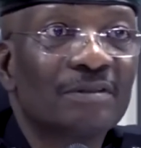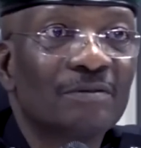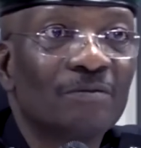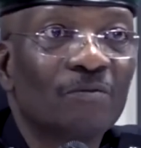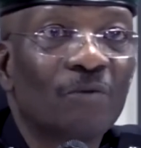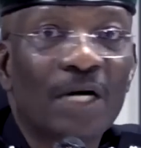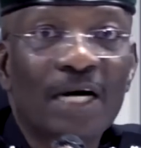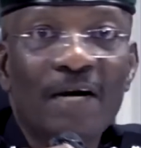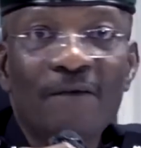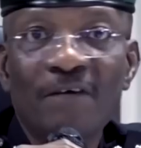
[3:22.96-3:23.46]

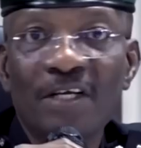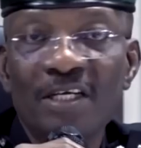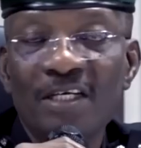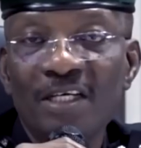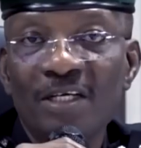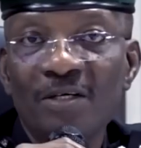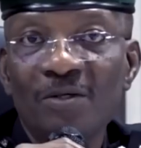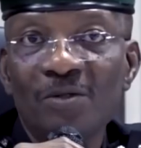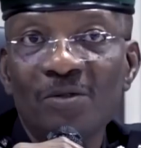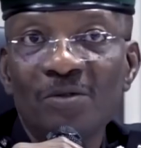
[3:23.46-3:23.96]
We have
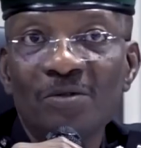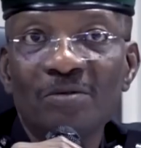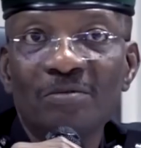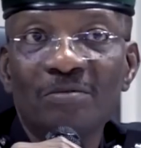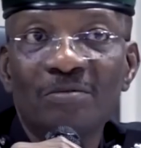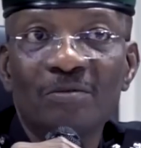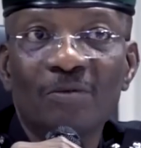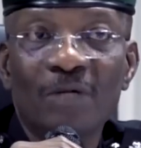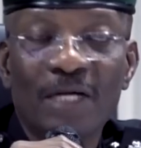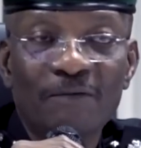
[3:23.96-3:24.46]

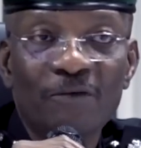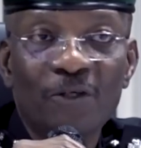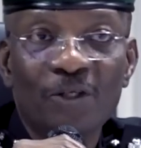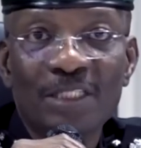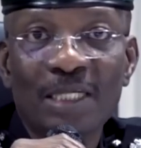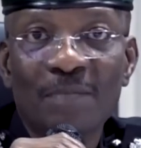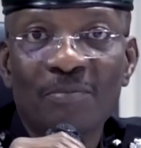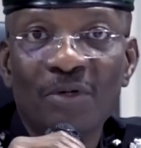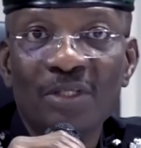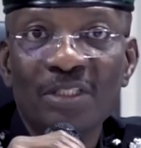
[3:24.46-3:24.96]

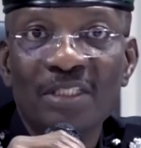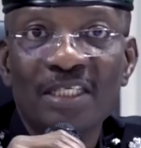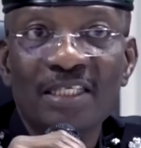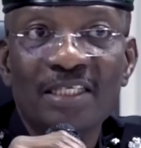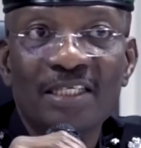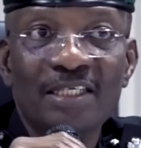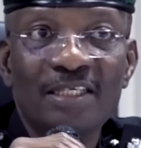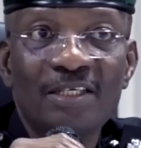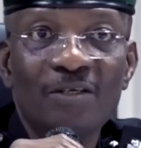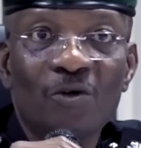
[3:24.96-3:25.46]
just
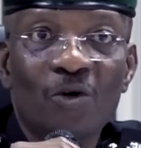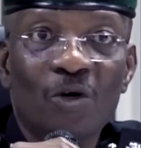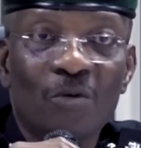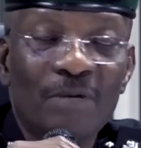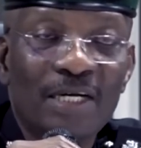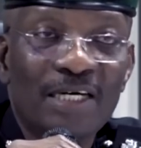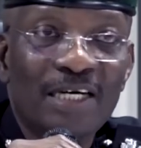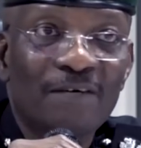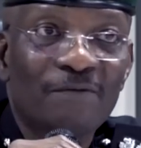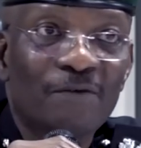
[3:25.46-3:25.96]
appointed a new
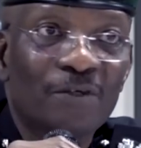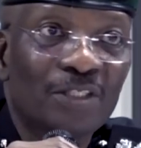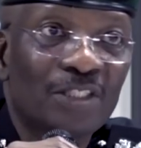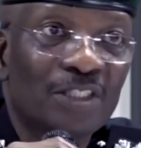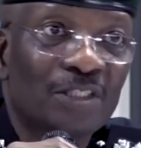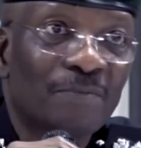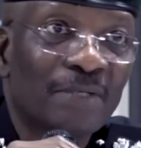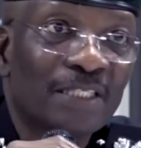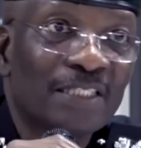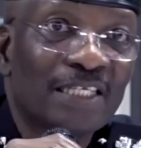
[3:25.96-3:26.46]
commander for the
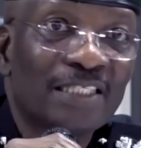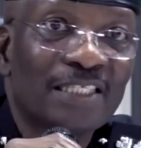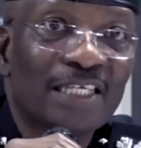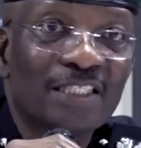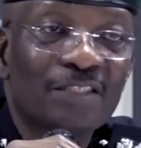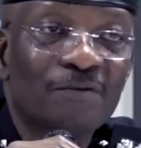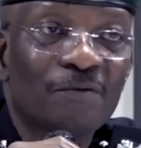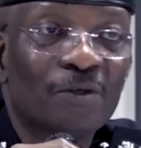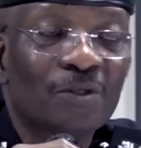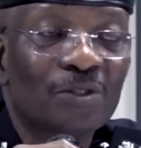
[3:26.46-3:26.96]
Special
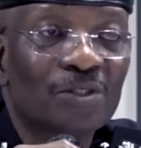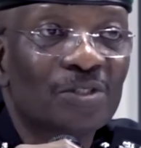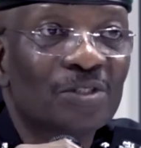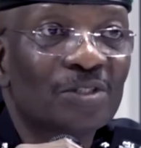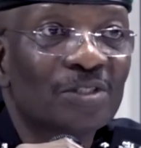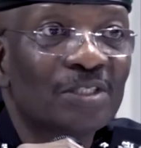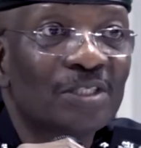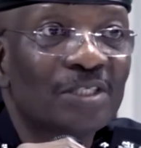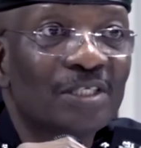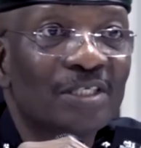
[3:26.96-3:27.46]
Task Force,
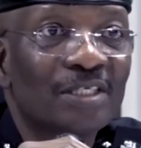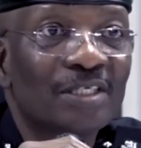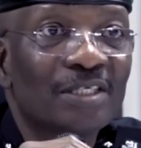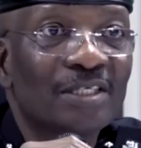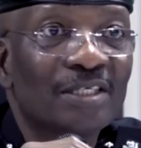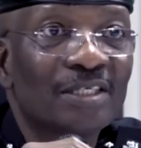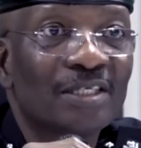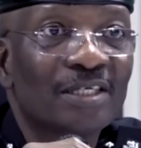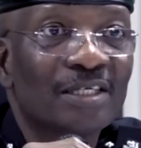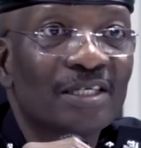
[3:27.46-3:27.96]

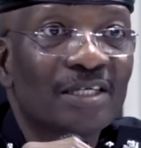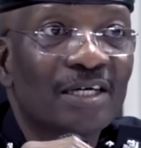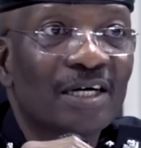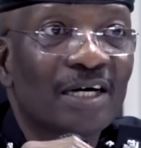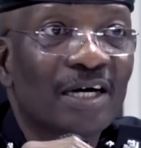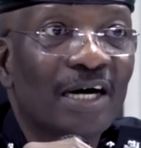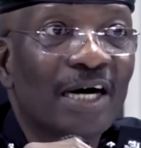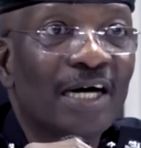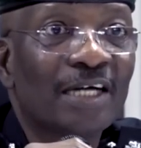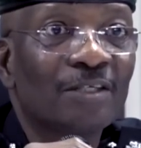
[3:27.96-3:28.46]

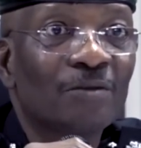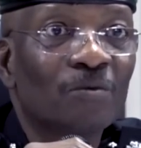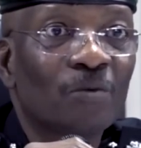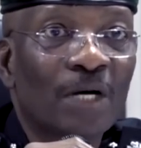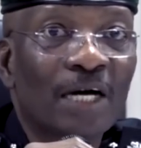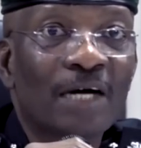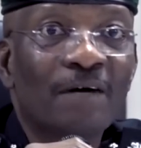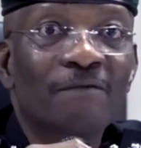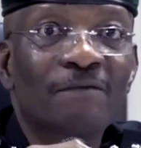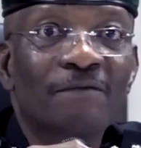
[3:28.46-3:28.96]
and
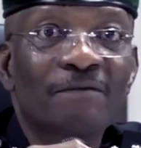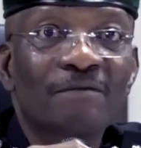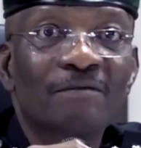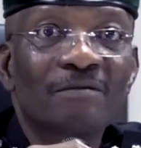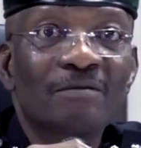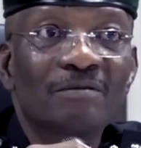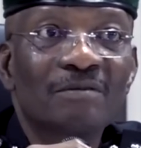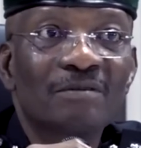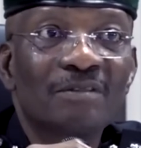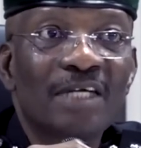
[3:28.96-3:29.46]
we have
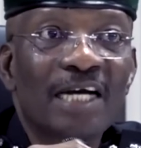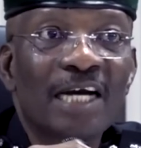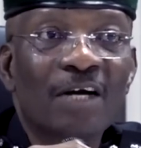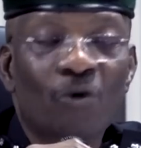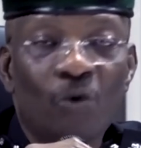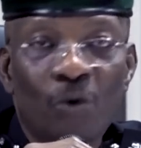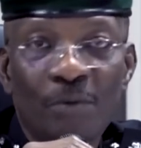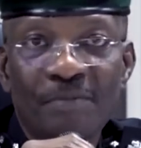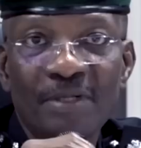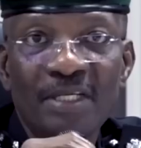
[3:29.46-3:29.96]

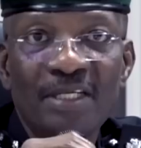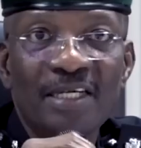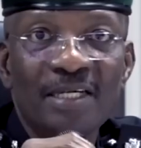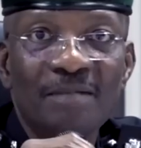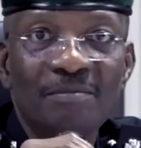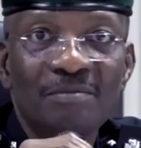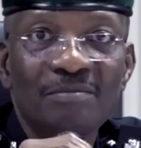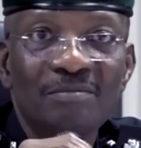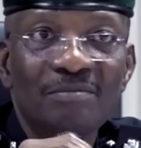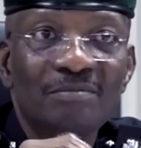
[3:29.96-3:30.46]
equipping
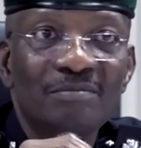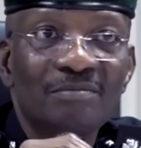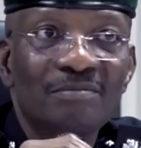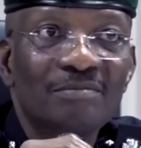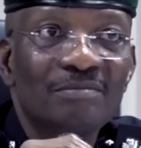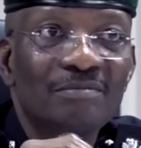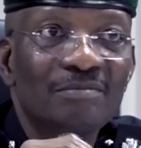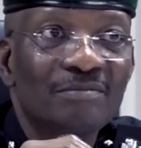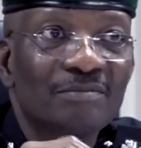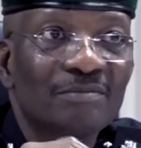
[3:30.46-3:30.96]
them
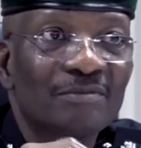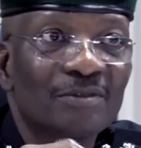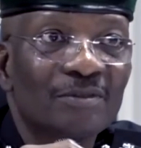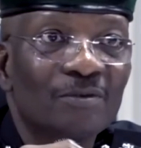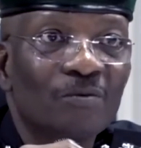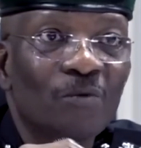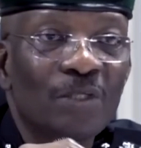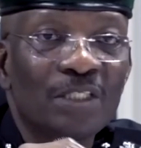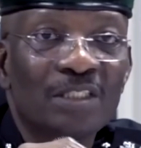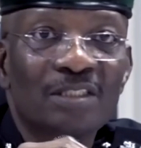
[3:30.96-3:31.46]

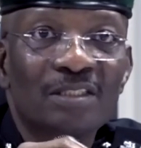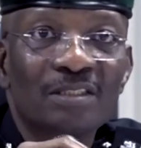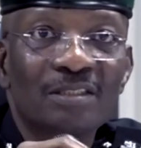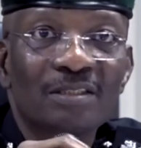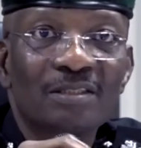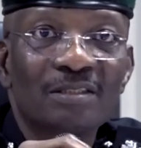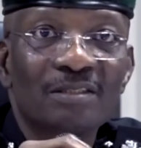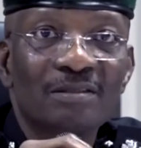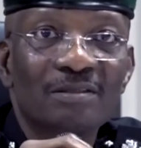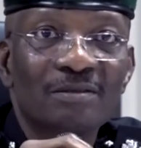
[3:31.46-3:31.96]
with
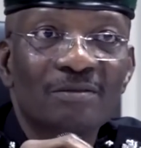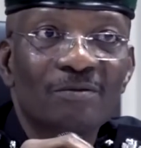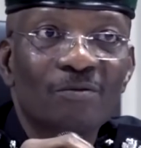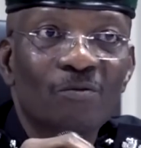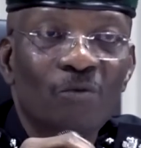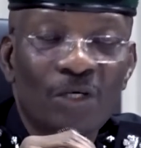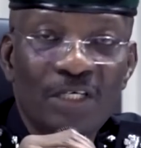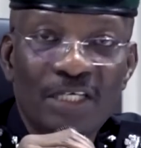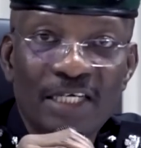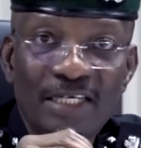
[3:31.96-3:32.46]

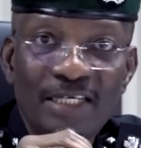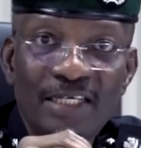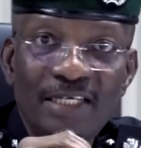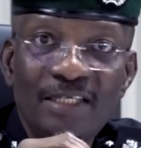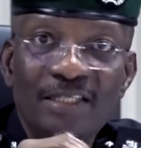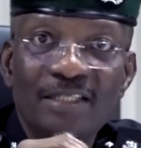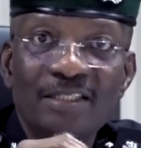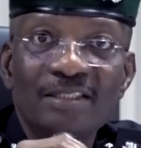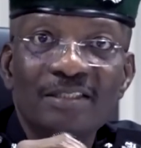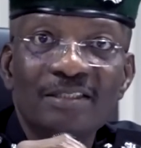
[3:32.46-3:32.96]
what they
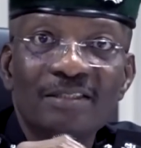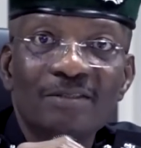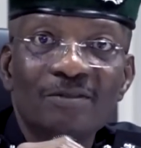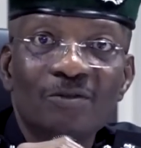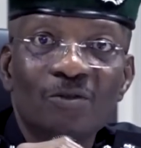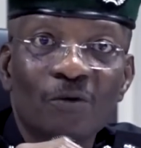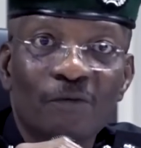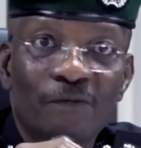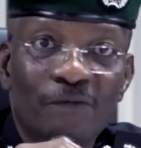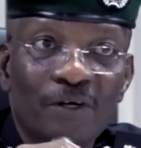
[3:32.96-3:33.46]
need
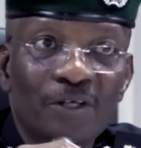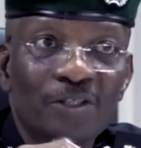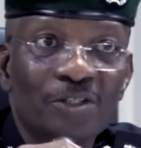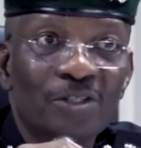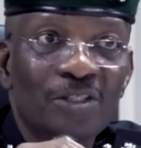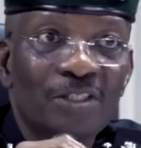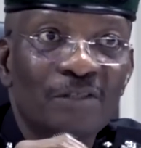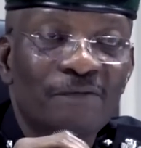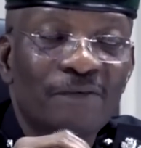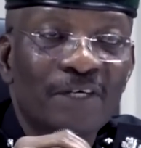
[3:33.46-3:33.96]
to
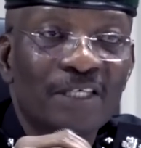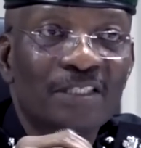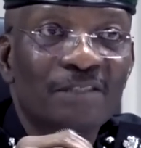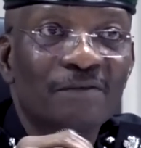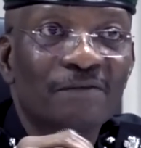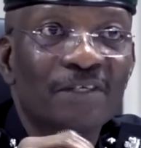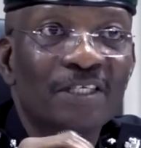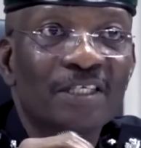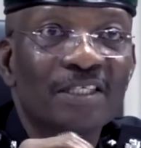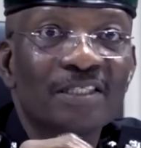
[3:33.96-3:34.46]
function
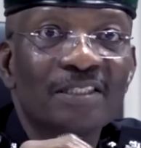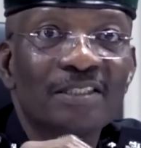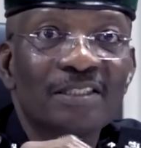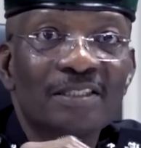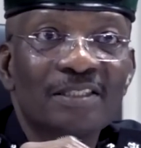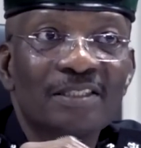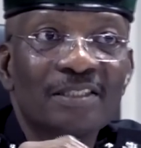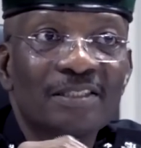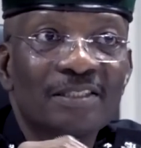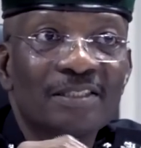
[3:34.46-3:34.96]
effectively.
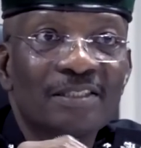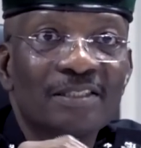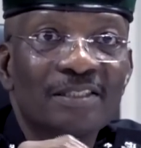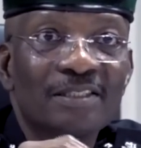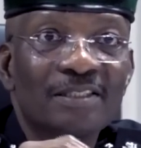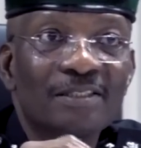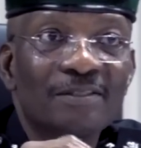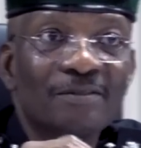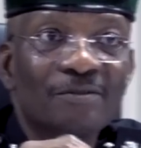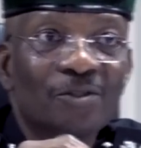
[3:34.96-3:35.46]

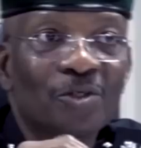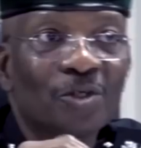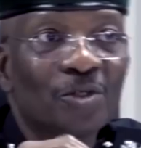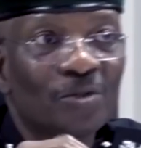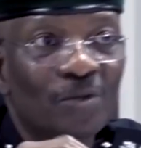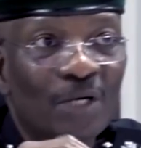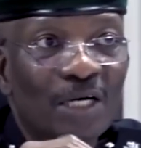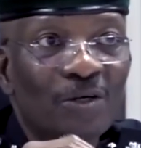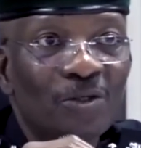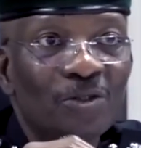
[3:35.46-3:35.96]
So
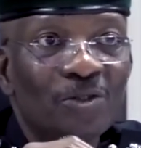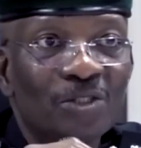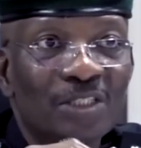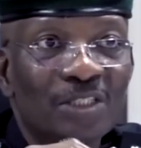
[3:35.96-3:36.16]
you are going to